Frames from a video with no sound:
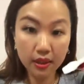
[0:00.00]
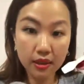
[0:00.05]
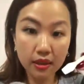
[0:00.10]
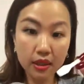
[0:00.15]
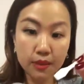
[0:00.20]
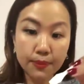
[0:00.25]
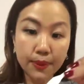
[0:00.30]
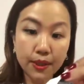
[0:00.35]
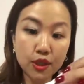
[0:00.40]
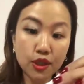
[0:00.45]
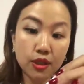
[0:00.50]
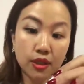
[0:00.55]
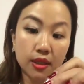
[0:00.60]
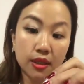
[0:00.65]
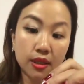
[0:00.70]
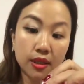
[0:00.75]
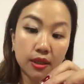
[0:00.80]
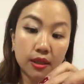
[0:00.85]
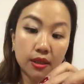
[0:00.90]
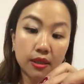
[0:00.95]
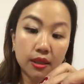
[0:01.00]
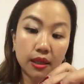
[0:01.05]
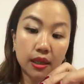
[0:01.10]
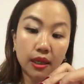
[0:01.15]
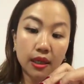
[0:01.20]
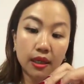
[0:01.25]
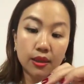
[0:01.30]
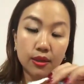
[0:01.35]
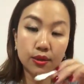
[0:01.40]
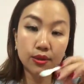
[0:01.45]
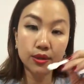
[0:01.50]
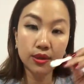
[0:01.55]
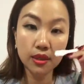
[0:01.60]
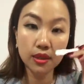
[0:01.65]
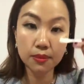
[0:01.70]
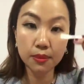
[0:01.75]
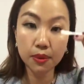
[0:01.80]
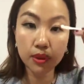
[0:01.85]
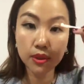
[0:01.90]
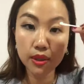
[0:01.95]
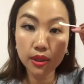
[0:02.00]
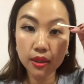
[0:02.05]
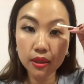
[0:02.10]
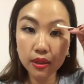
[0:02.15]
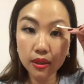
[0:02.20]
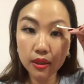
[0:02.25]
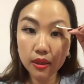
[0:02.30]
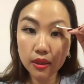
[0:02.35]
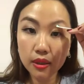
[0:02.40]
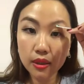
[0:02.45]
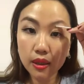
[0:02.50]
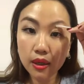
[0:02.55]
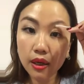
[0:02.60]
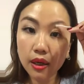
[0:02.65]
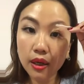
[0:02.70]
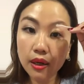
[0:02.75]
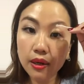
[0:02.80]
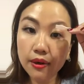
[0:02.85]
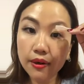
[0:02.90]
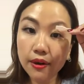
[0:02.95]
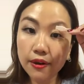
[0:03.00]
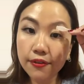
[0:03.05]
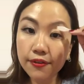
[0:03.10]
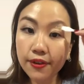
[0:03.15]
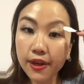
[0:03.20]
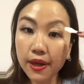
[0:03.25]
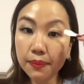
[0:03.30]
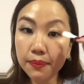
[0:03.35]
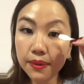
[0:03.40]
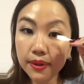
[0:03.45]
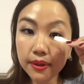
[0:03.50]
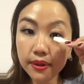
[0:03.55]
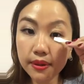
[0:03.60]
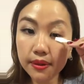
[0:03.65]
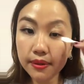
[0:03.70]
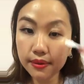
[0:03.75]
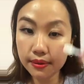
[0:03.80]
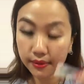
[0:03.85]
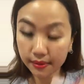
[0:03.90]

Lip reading: The spatula that I used this morning, a fair bit.